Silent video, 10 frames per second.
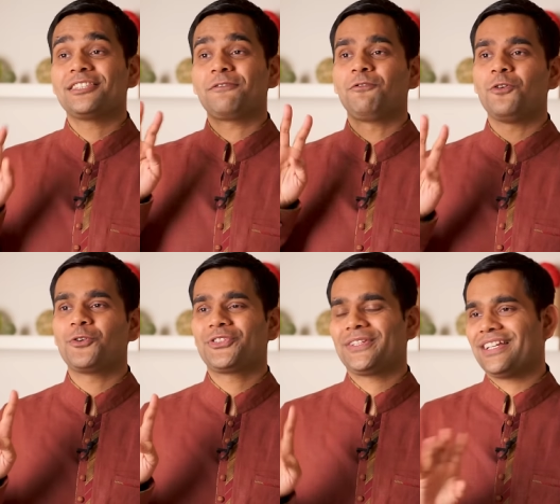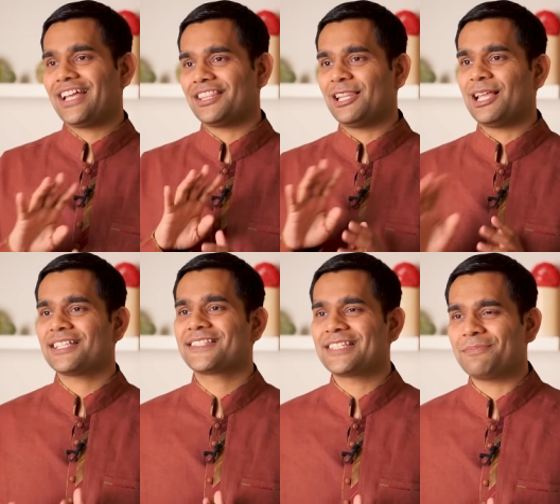The fourth and the
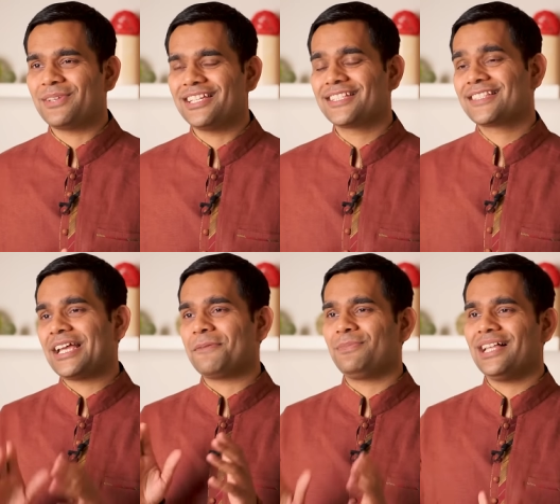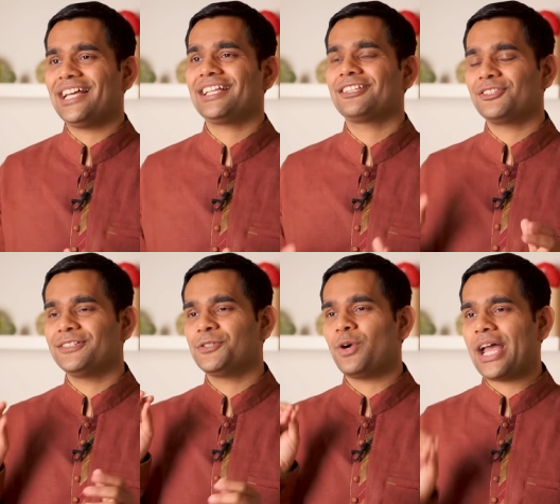last step is applying
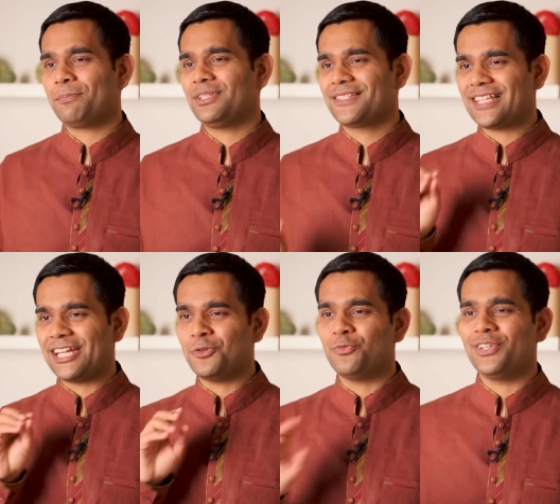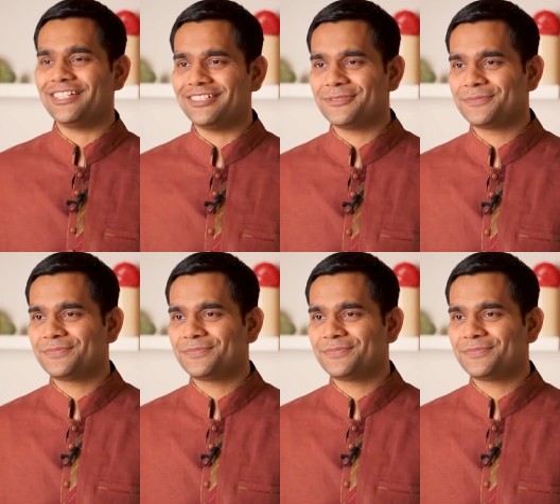the apple cider vinegar.